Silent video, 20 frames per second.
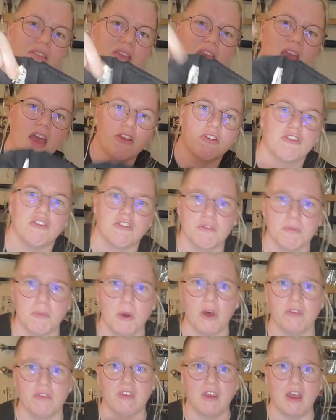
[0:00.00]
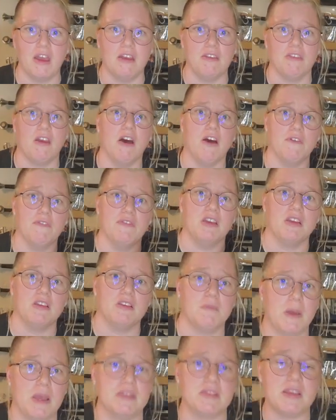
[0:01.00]
is the extra small size of the
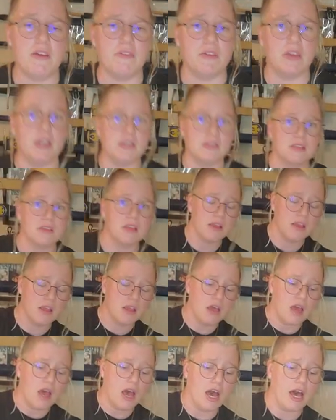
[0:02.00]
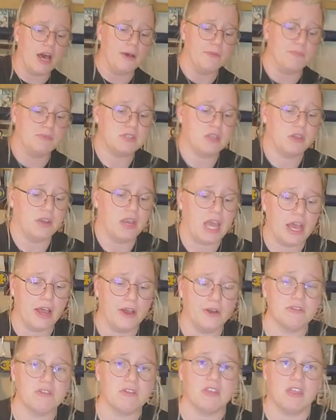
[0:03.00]
Spes Heavies. So
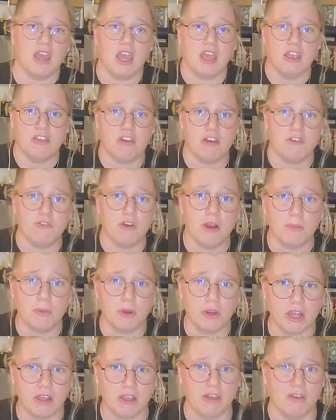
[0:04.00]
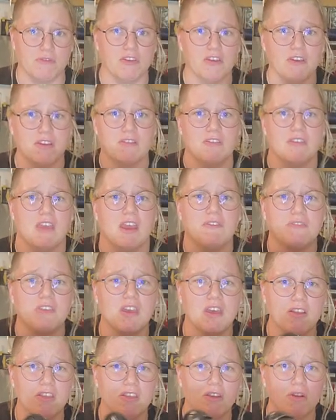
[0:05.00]
now to the HF Armory gloves. You can see I've
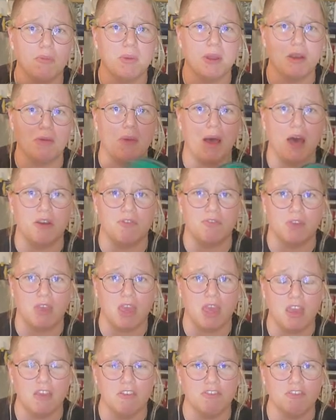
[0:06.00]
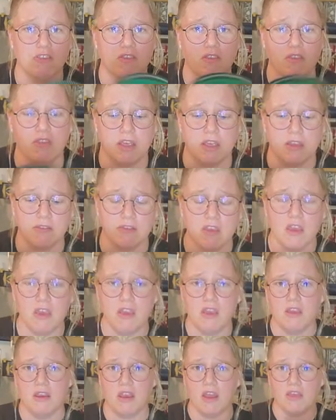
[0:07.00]
done a little bit of modification to these.
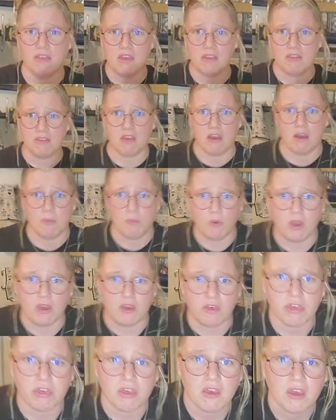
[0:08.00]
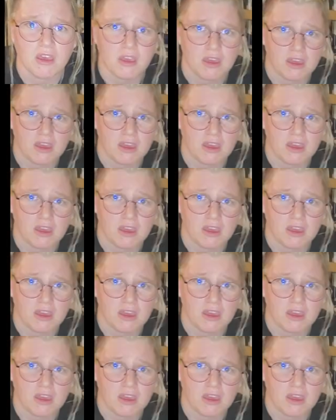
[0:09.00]
Now these come with,